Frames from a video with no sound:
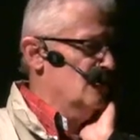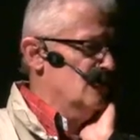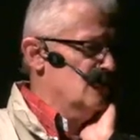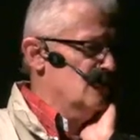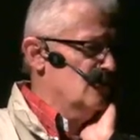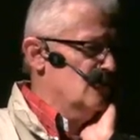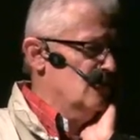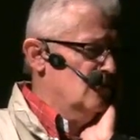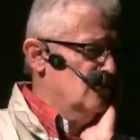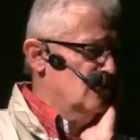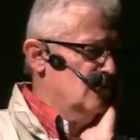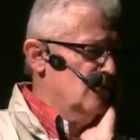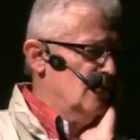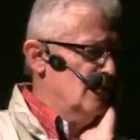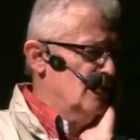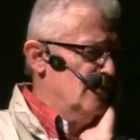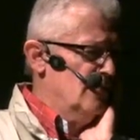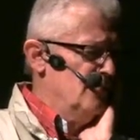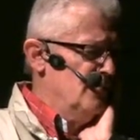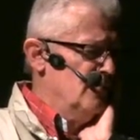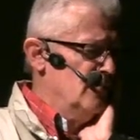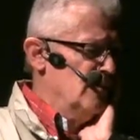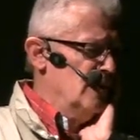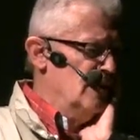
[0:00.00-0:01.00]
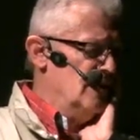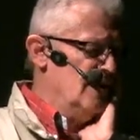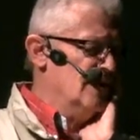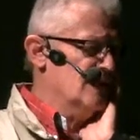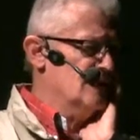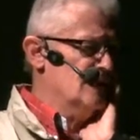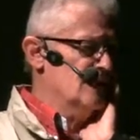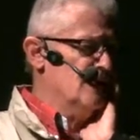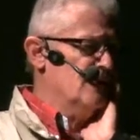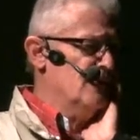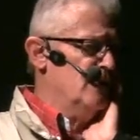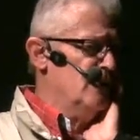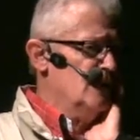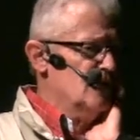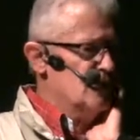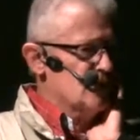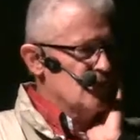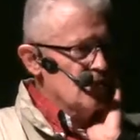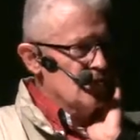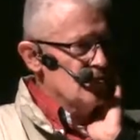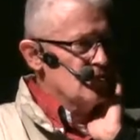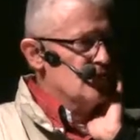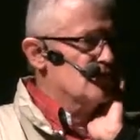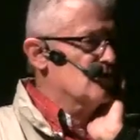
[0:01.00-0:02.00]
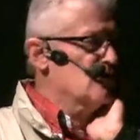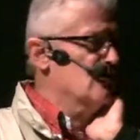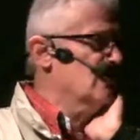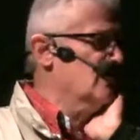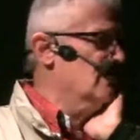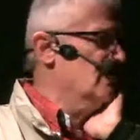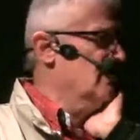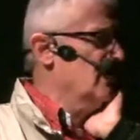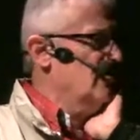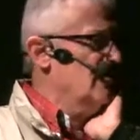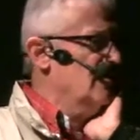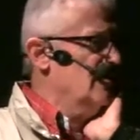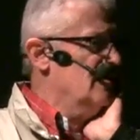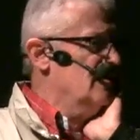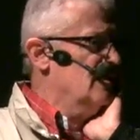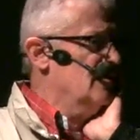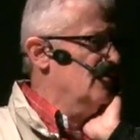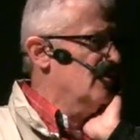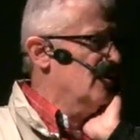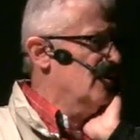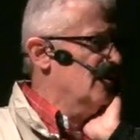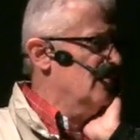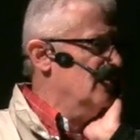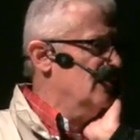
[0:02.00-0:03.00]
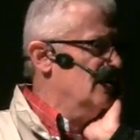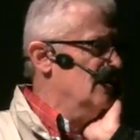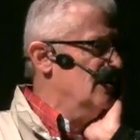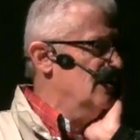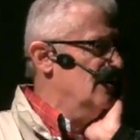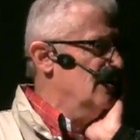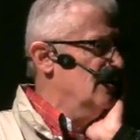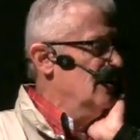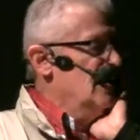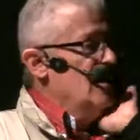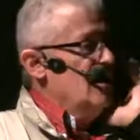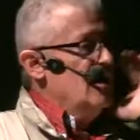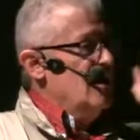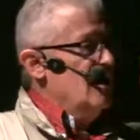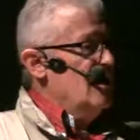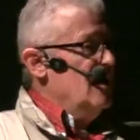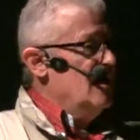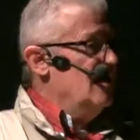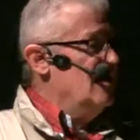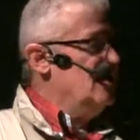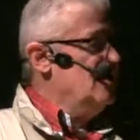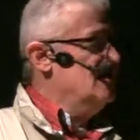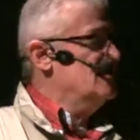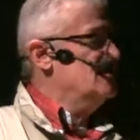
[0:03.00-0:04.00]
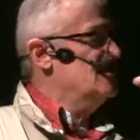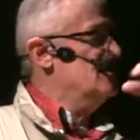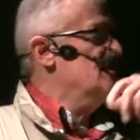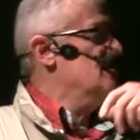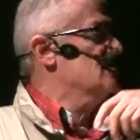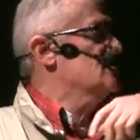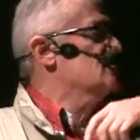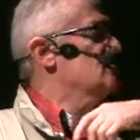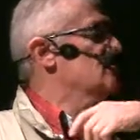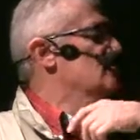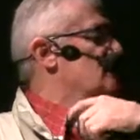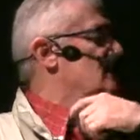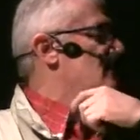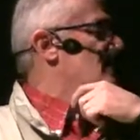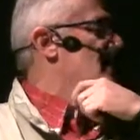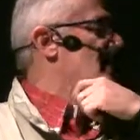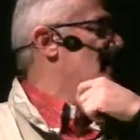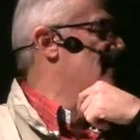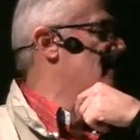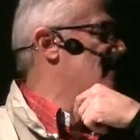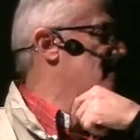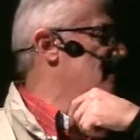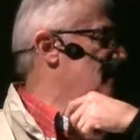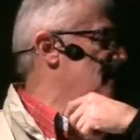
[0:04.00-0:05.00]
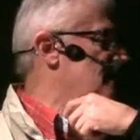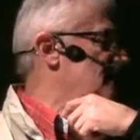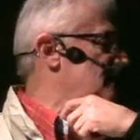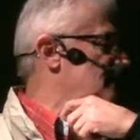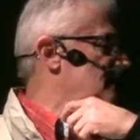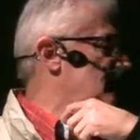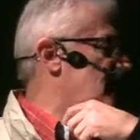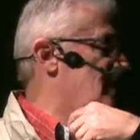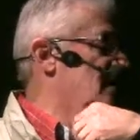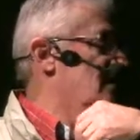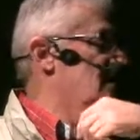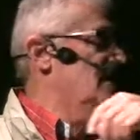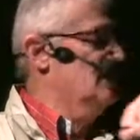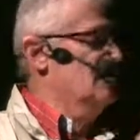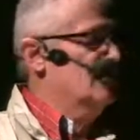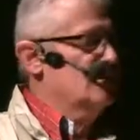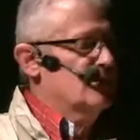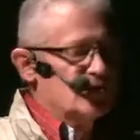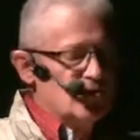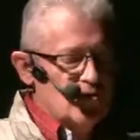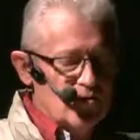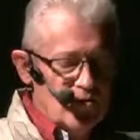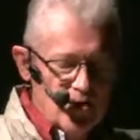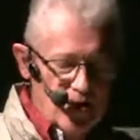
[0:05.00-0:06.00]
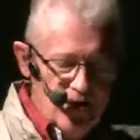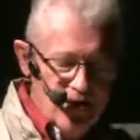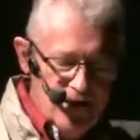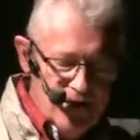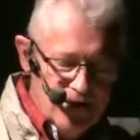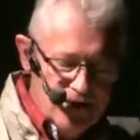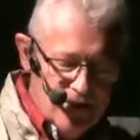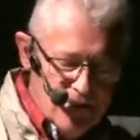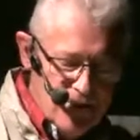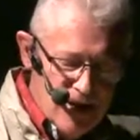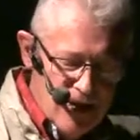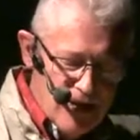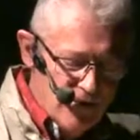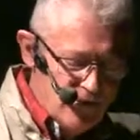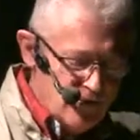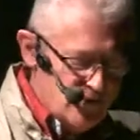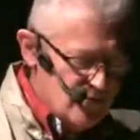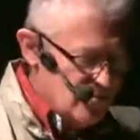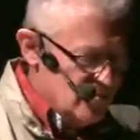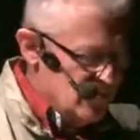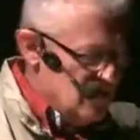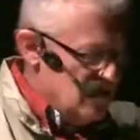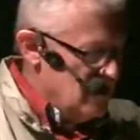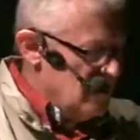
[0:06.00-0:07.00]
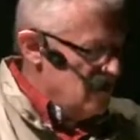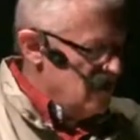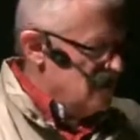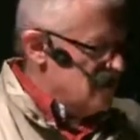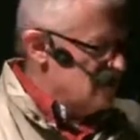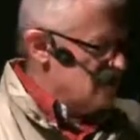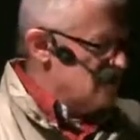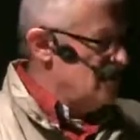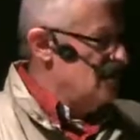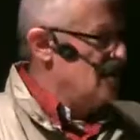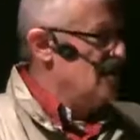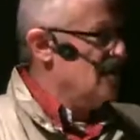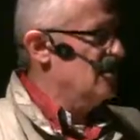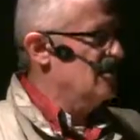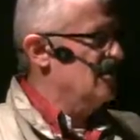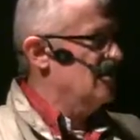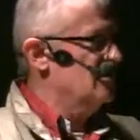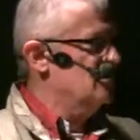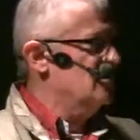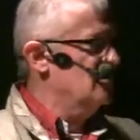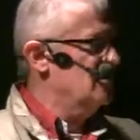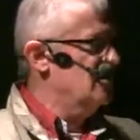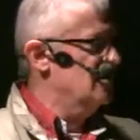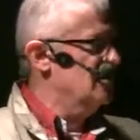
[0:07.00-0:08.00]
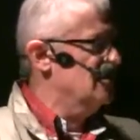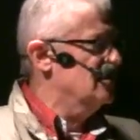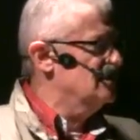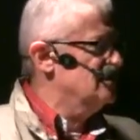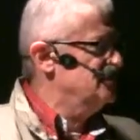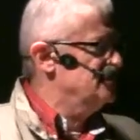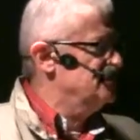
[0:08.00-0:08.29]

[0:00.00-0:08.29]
So um, he gets up and he starts scurrying around the apartment and he sees her in the bathtub, uh, sorry, in the bathroom, sitting on the toilet.